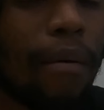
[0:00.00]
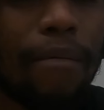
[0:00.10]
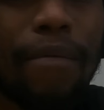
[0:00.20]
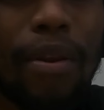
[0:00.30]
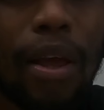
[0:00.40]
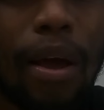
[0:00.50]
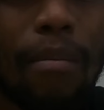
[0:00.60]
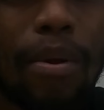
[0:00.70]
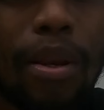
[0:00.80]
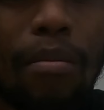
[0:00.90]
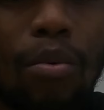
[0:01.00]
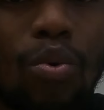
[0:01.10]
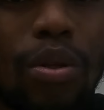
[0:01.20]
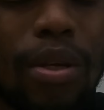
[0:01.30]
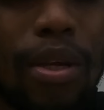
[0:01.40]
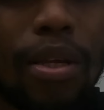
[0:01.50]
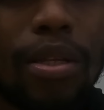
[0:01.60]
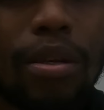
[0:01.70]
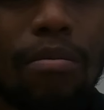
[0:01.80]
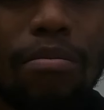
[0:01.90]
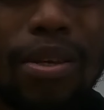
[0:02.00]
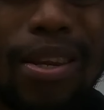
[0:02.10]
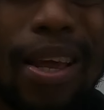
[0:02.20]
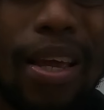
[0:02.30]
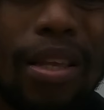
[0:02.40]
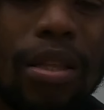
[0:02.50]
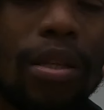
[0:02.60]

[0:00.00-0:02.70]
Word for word: I feel like I'm in the mood to eat some tonight.